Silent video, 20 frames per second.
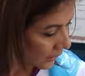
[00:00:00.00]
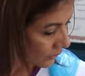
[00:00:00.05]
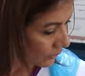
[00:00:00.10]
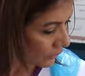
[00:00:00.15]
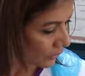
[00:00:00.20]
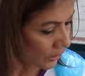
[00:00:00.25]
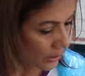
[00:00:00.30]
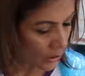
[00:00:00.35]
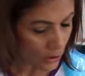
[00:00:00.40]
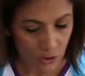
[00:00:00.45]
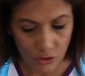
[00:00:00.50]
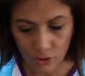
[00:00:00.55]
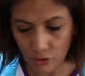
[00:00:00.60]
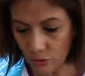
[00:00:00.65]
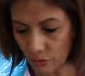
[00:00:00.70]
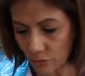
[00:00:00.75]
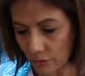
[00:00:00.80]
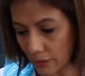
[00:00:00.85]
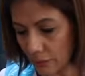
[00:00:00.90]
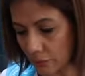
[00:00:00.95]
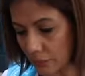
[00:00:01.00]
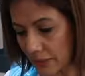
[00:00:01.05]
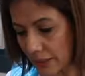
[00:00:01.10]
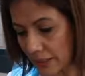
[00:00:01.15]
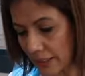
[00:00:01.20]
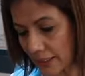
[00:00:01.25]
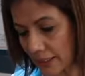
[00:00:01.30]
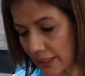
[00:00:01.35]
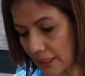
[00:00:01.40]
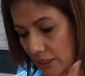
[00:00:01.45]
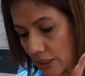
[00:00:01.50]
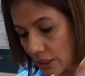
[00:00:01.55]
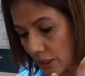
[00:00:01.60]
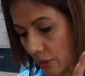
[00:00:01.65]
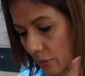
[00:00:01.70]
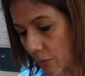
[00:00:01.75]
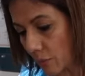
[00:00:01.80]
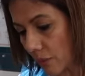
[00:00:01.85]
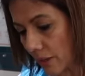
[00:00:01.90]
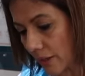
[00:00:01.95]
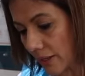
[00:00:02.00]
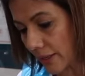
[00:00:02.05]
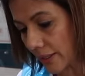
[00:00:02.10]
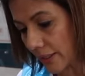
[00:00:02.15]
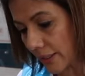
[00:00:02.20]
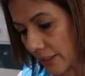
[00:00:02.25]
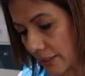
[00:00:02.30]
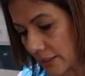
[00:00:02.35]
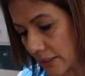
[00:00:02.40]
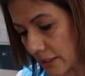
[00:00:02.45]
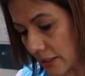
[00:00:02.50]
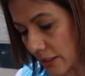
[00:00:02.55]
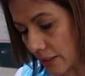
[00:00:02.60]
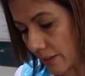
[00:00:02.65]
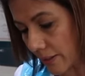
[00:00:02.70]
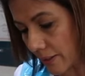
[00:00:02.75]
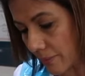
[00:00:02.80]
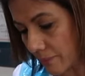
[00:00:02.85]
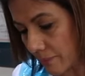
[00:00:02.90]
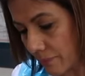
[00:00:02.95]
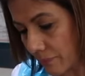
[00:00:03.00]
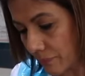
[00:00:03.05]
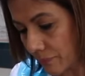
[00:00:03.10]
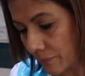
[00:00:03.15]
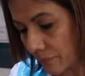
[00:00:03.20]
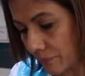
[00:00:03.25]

if you need to. Now with the eyes, take one eye at a time.